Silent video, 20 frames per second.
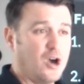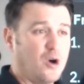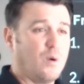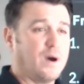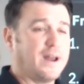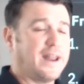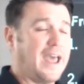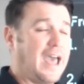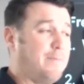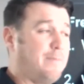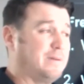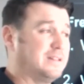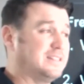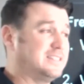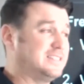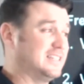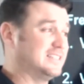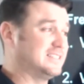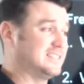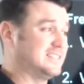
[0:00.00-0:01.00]
What
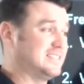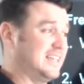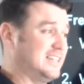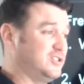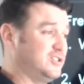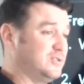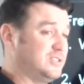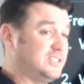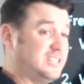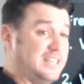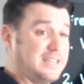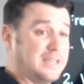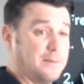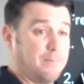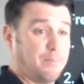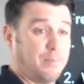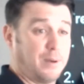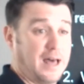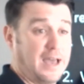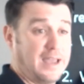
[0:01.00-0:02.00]
happens is, is as you see
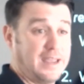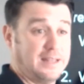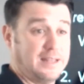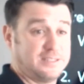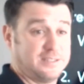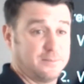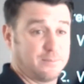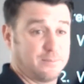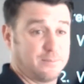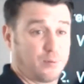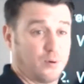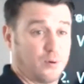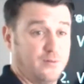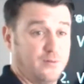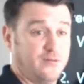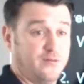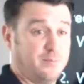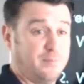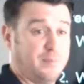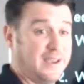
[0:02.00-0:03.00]
compliance
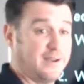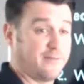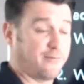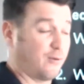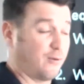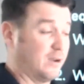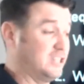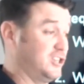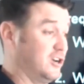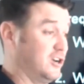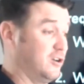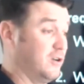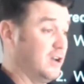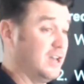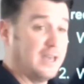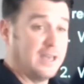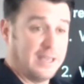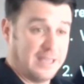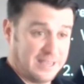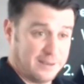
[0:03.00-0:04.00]
improve, PF ratio
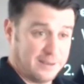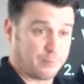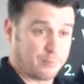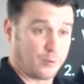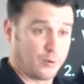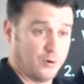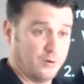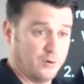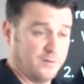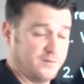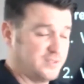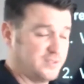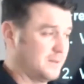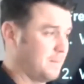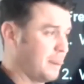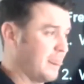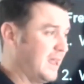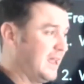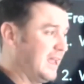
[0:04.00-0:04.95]
improves,